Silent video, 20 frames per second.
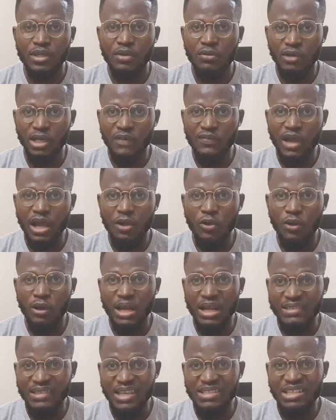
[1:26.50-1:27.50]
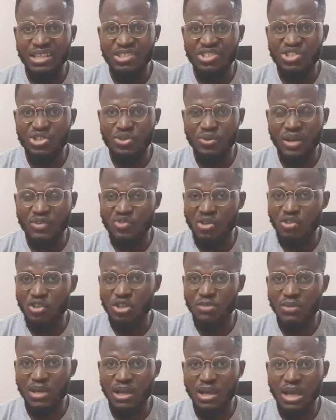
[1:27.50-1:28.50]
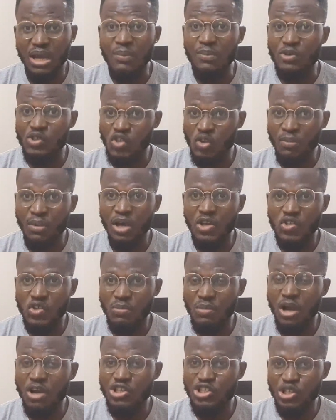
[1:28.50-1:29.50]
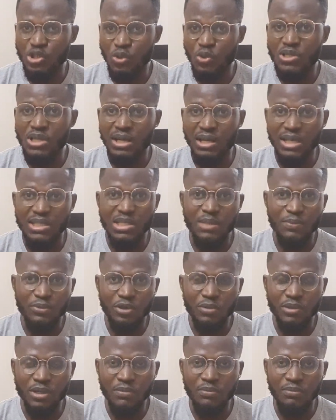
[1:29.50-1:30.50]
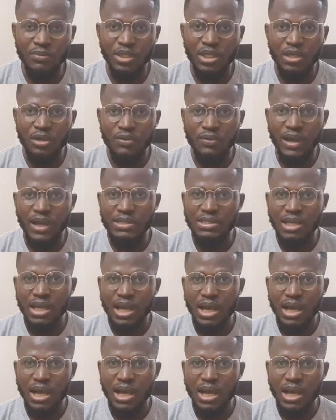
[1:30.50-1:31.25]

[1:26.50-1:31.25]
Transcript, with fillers: Whenever I call and there's an issue, I try to remain calm, but somehow, somehow she knows that there's a problem, right?